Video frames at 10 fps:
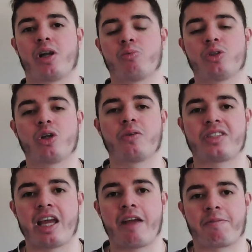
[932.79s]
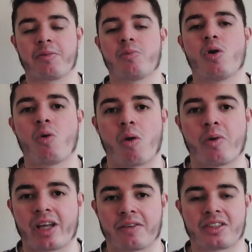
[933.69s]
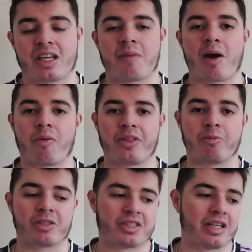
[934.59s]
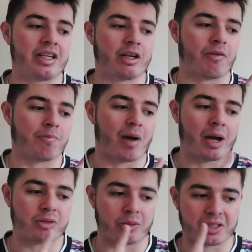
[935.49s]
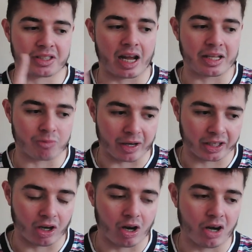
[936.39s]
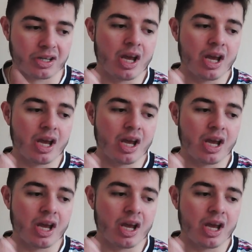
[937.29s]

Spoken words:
Would love to hear from you all on what you have to say about the rescinding of Myles Lewis-Skelly's red card.